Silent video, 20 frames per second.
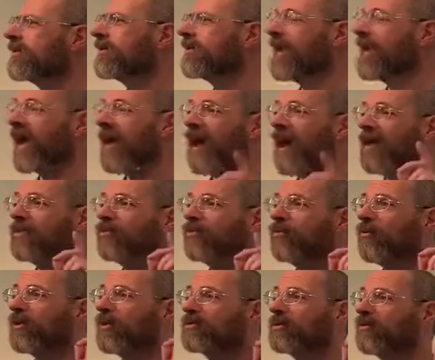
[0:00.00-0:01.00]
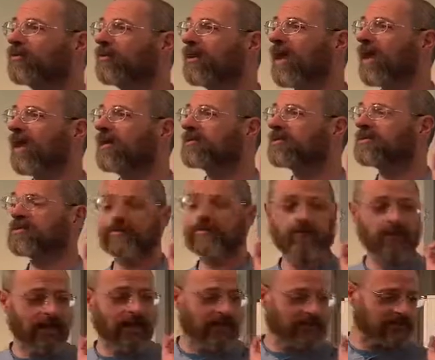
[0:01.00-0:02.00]
Now, I do want you to realize,
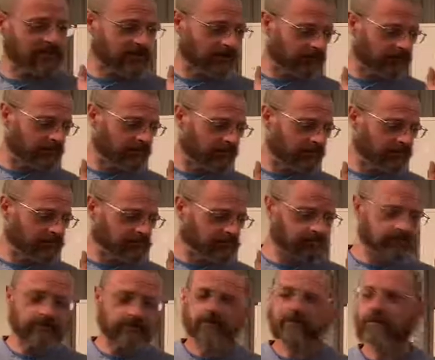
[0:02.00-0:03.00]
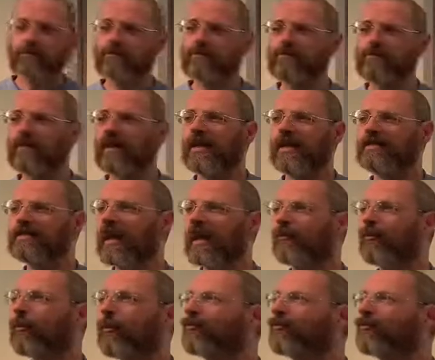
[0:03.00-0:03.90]
one last thought here, is that when we're